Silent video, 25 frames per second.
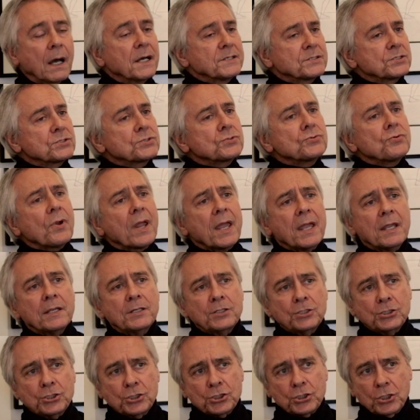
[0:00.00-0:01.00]

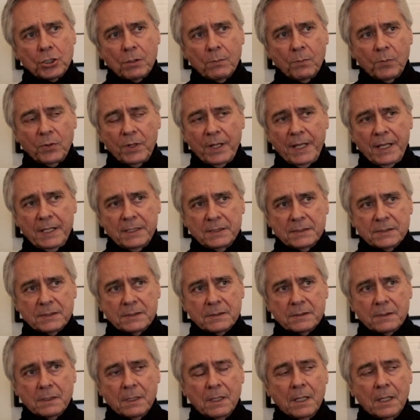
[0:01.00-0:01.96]
strange place,